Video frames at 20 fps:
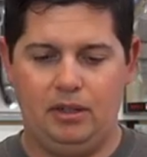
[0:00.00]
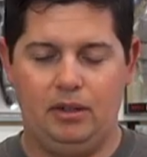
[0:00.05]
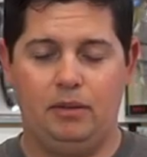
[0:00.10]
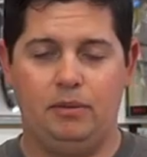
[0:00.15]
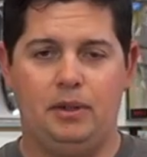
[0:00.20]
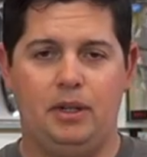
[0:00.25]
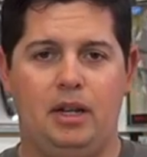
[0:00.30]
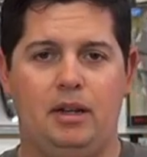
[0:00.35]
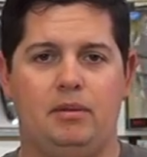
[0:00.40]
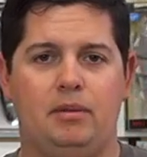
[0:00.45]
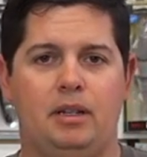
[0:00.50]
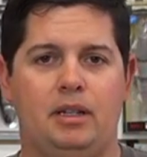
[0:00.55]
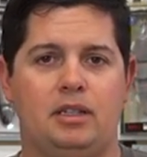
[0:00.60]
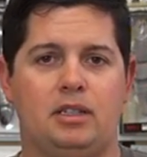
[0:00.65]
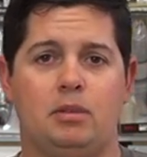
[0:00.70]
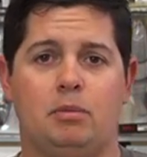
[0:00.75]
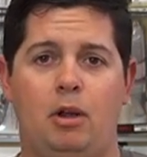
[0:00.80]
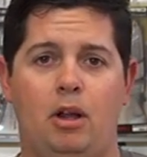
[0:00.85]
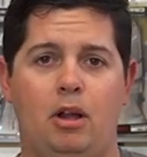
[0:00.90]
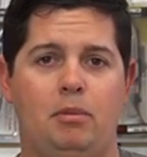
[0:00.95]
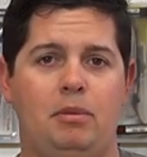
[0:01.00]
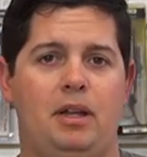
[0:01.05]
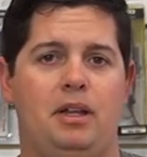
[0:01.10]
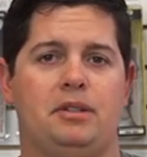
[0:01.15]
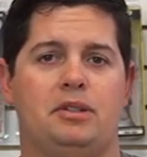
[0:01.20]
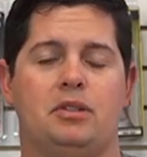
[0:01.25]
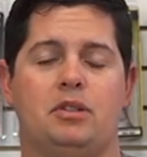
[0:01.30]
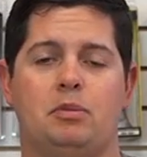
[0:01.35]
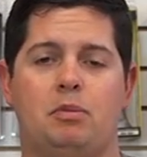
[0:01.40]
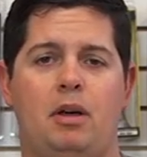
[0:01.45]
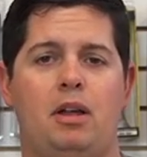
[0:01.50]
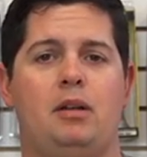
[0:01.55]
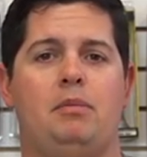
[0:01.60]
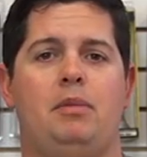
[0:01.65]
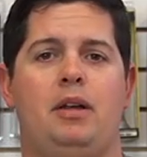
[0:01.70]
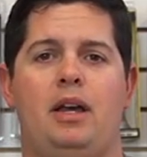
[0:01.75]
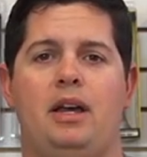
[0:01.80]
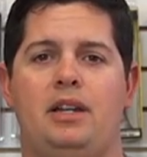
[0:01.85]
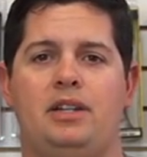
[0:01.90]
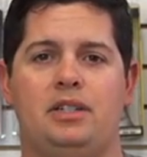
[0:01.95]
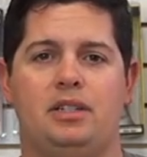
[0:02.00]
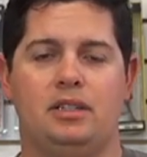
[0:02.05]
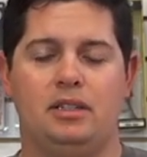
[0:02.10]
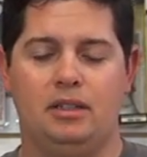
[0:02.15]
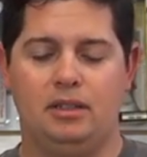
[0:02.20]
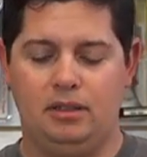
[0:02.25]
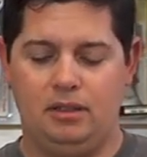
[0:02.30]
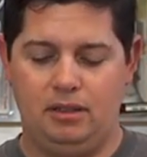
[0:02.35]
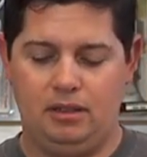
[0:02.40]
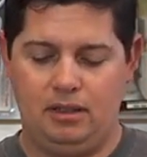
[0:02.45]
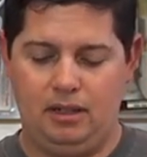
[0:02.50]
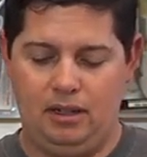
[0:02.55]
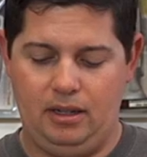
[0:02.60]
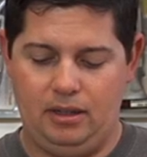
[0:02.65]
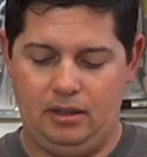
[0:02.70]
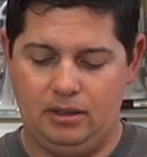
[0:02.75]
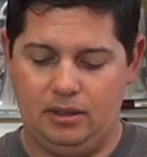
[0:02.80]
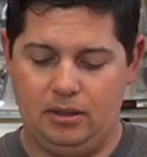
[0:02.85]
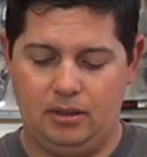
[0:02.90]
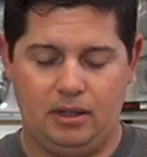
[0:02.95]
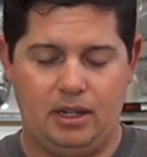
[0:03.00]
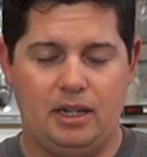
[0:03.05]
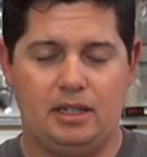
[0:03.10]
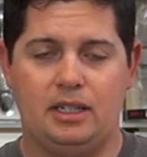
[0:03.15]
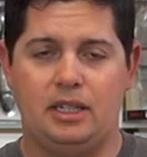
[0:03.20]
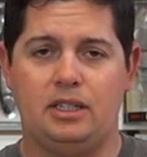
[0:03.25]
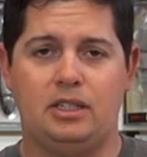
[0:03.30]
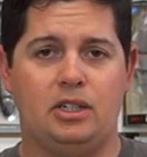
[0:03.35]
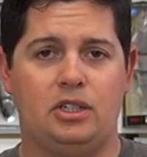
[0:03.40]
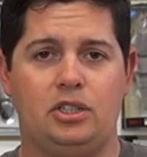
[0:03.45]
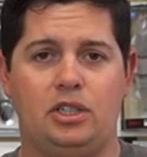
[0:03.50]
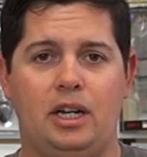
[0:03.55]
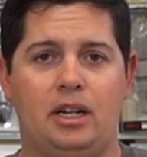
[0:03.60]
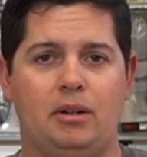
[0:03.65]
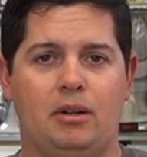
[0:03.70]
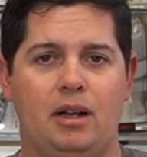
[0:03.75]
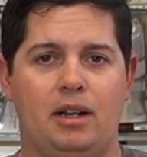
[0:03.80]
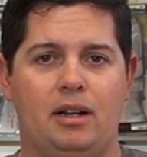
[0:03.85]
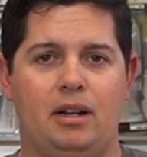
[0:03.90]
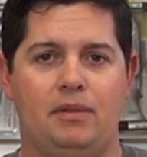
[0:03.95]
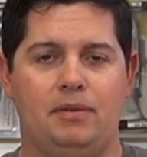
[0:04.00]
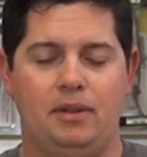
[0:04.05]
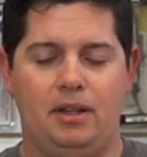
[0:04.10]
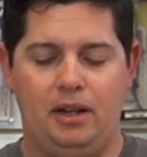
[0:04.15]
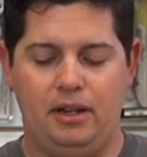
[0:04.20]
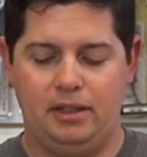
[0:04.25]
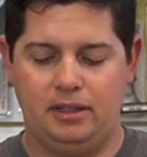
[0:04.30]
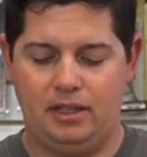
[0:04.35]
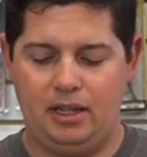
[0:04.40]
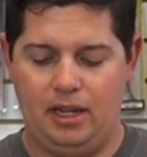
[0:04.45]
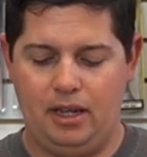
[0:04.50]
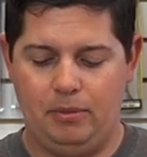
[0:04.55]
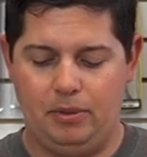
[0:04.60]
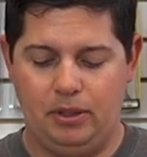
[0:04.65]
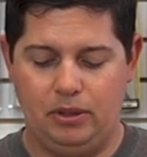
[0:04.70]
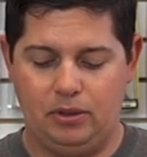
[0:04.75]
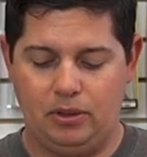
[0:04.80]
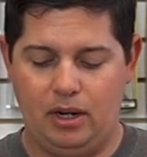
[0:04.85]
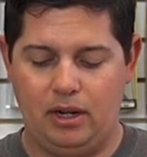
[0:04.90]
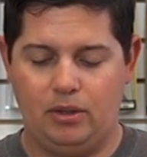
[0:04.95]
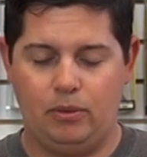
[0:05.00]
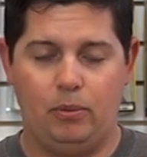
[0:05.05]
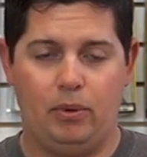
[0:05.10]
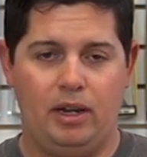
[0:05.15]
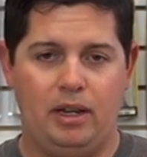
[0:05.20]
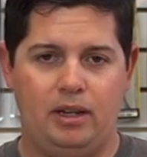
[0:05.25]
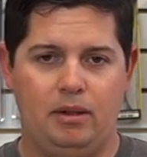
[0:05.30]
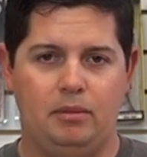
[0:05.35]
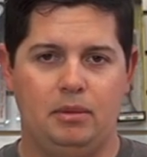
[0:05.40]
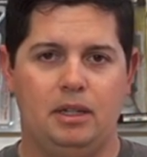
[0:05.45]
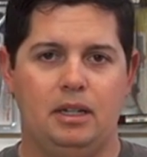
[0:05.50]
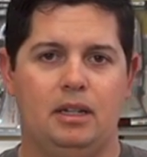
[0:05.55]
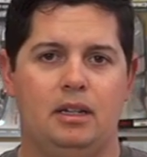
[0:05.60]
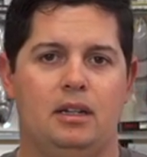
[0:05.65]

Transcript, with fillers: you know, if you have like smallmouth or spotted bass, and uh, those little guys, they just shake right off a lot of the time when you're trying to weigh them.